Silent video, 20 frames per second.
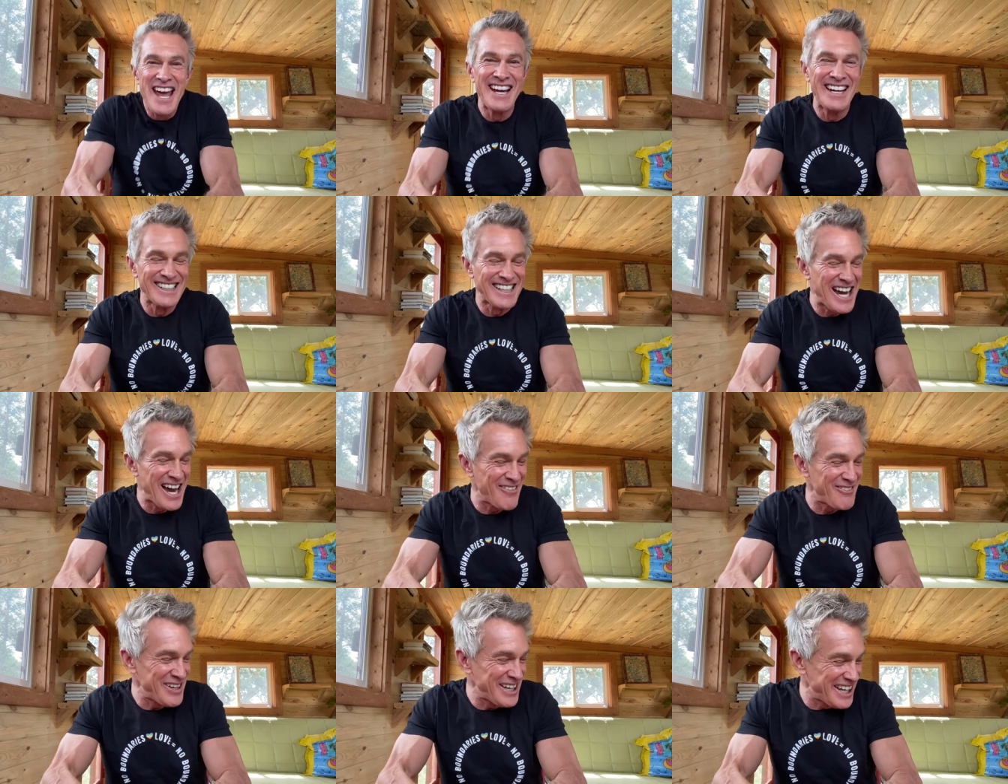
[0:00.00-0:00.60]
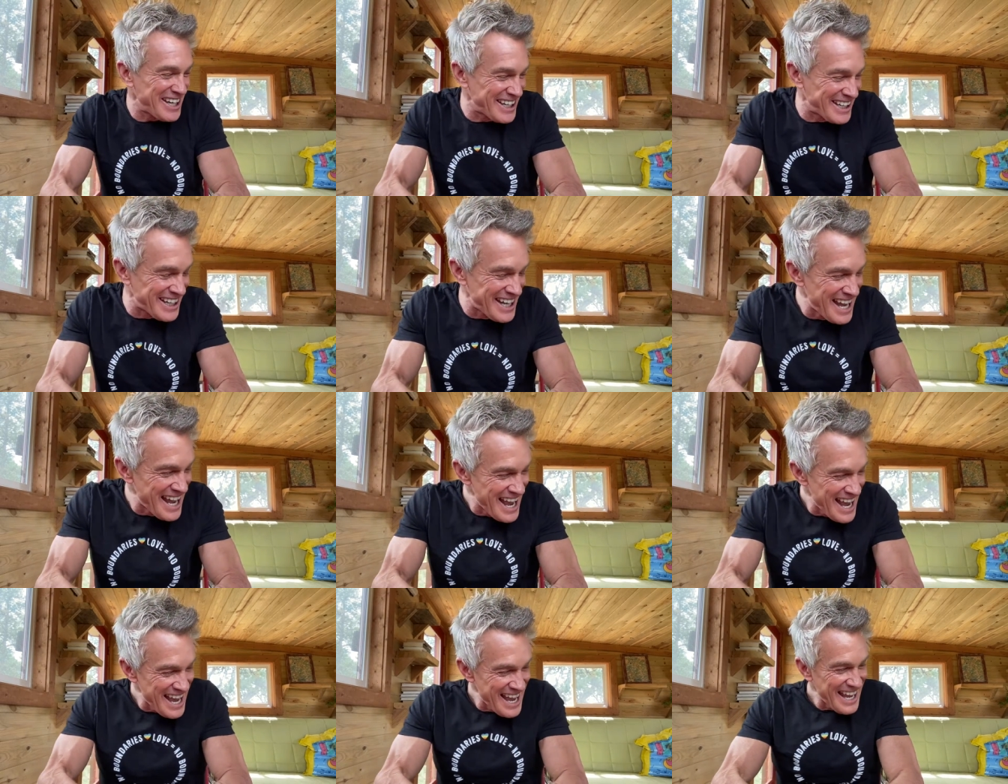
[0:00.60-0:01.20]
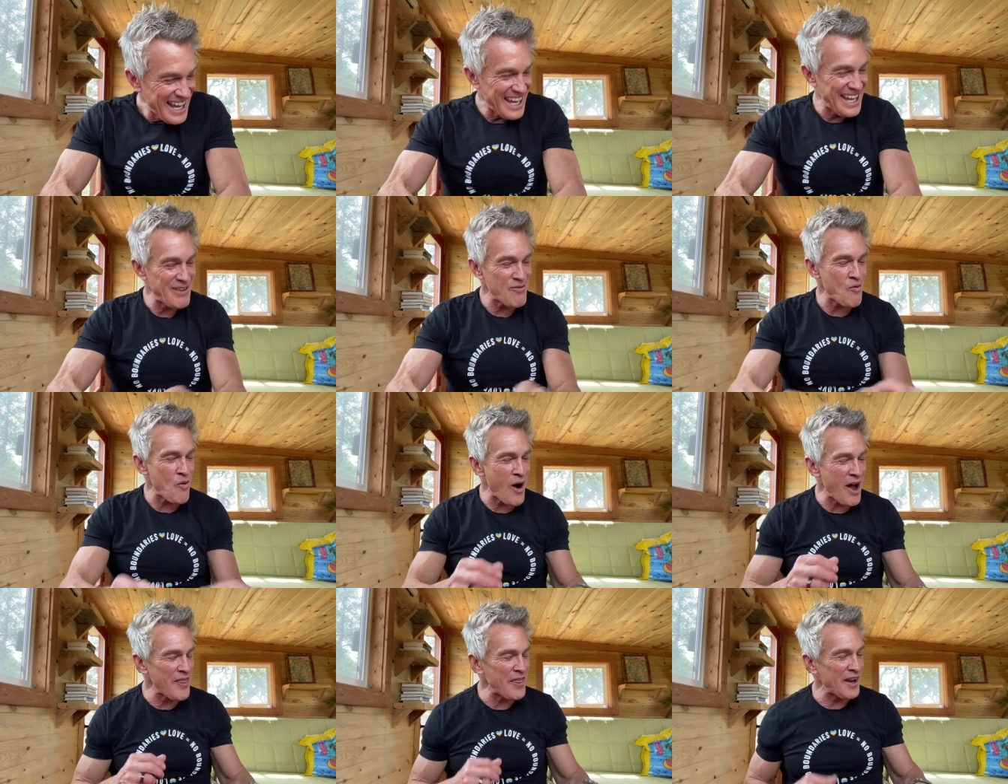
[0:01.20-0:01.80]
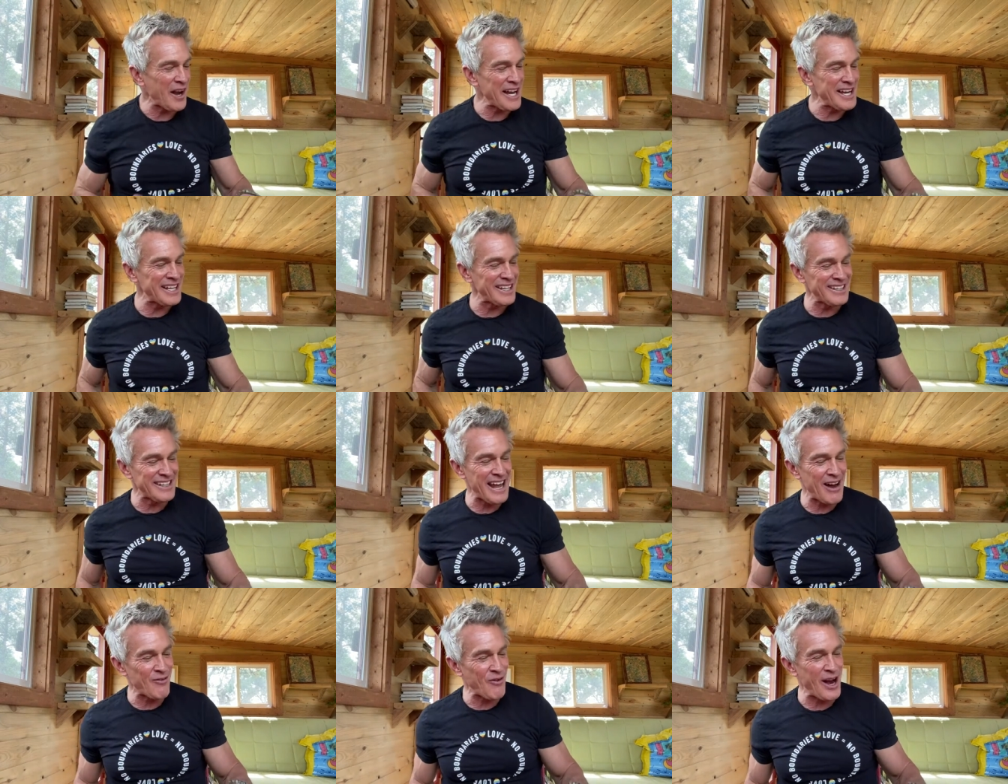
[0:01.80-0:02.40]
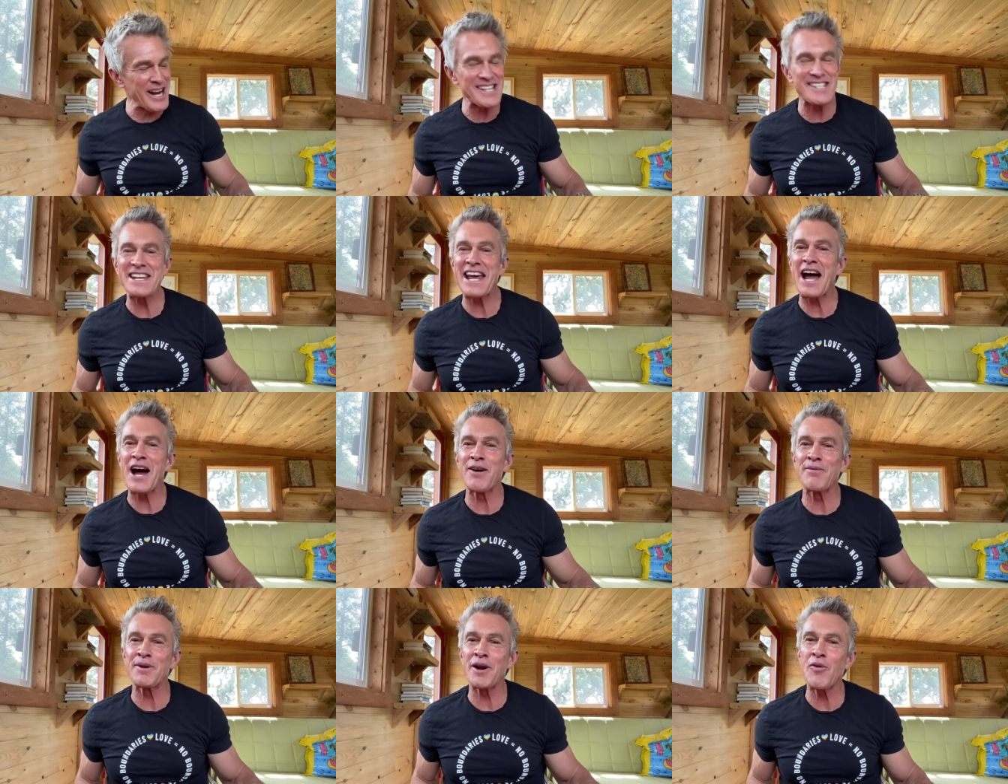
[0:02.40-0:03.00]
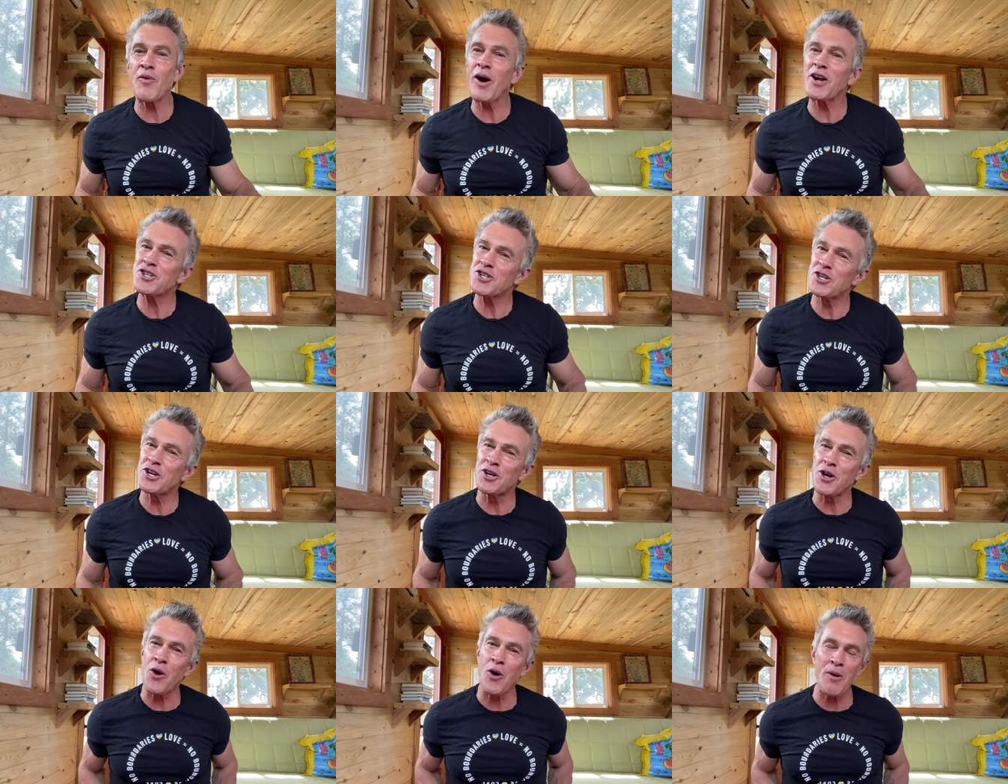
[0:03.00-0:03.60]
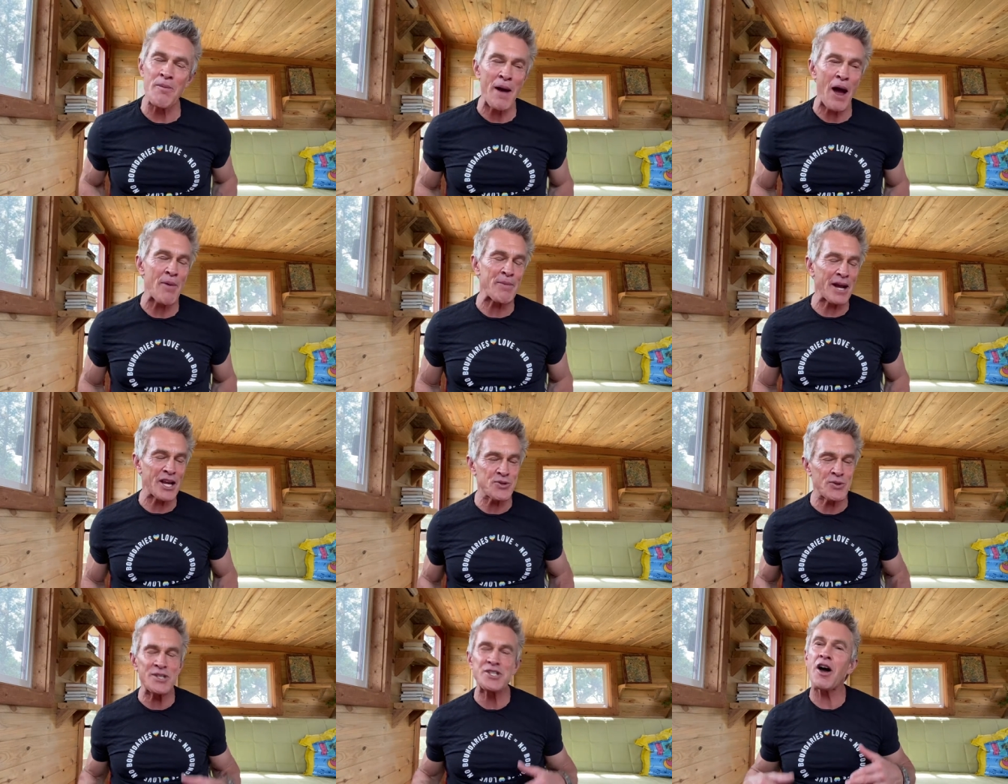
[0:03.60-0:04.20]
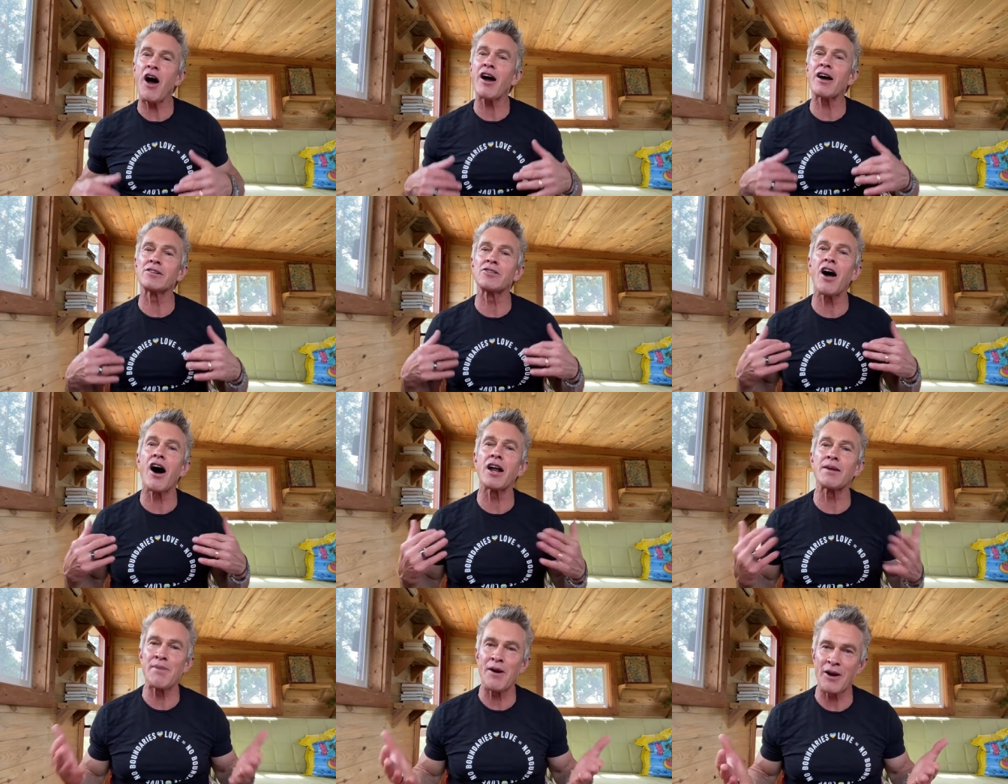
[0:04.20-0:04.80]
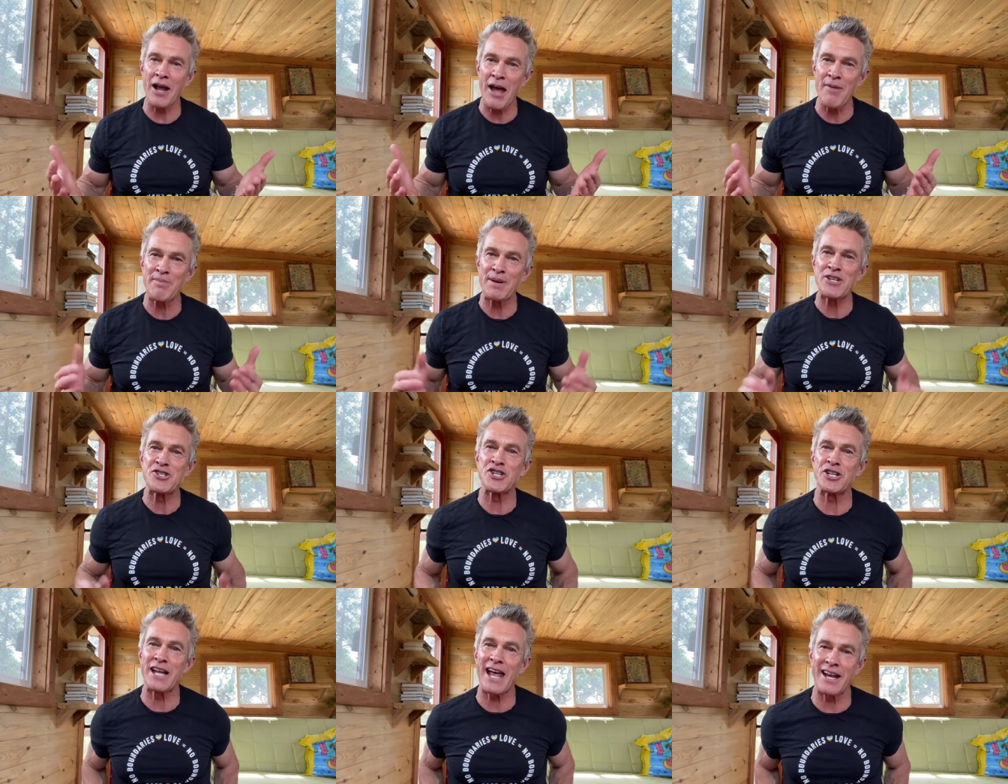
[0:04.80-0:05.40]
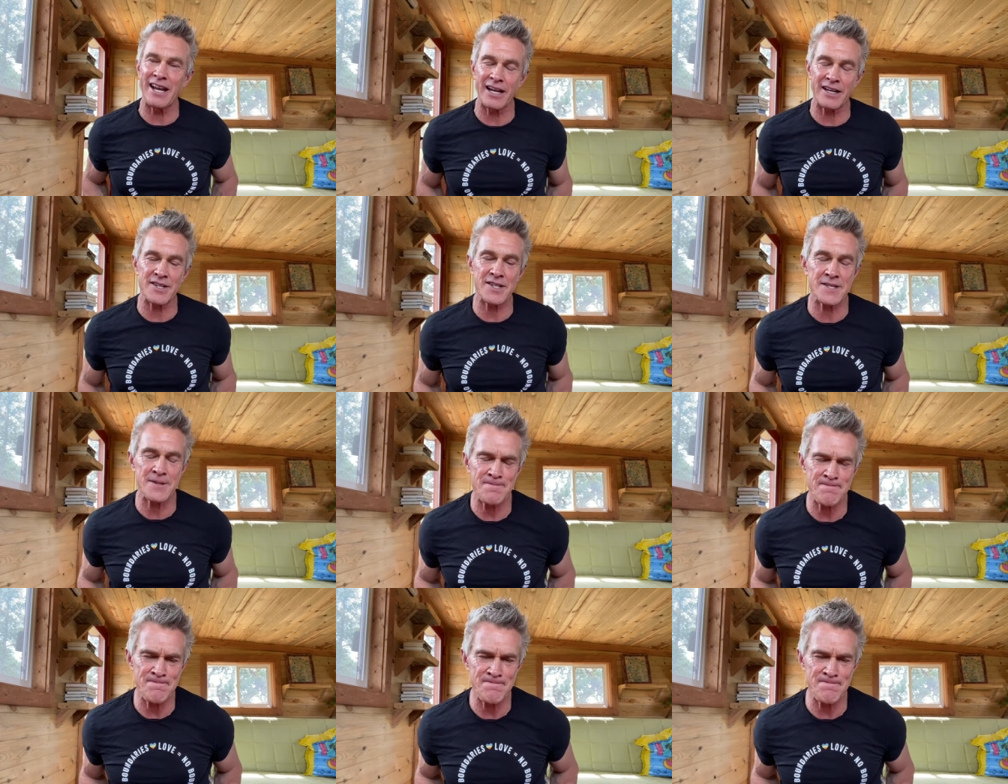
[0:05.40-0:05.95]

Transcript: coming in. And one that I didn't write down, but I want you to know about, because we talk a lot about epigenetics,